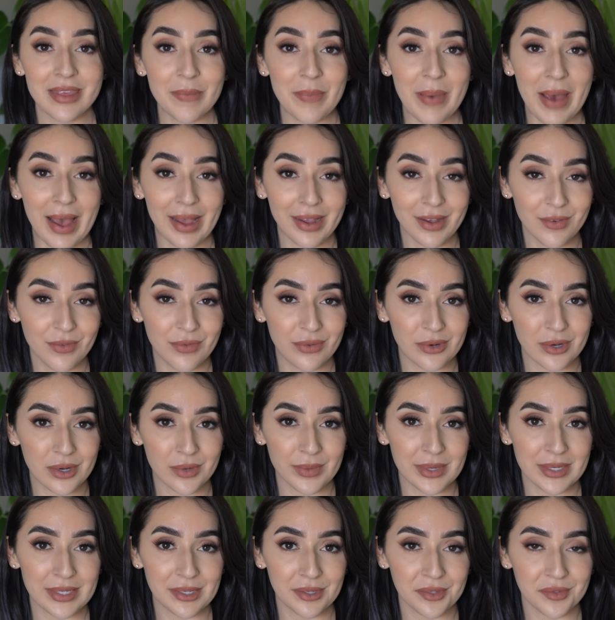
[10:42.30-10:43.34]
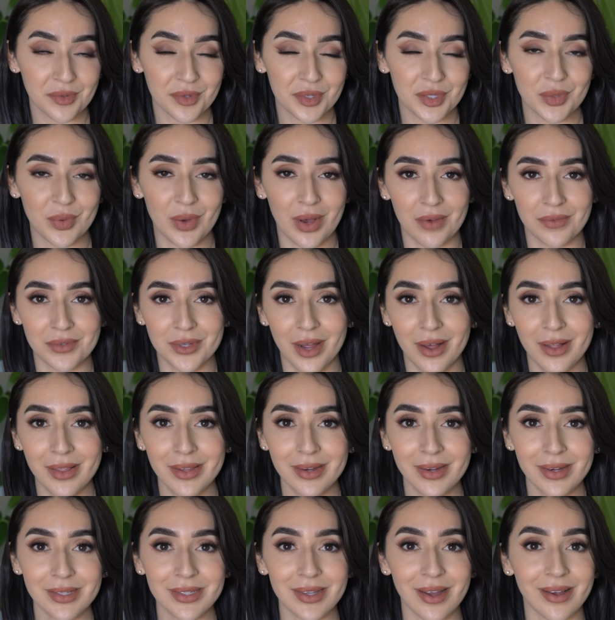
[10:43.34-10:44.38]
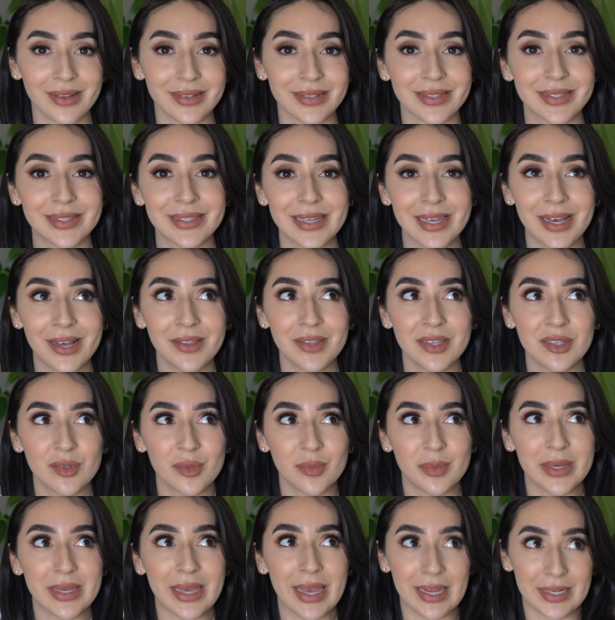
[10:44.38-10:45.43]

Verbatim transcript: The pack of four retails for $12. On sale, these will be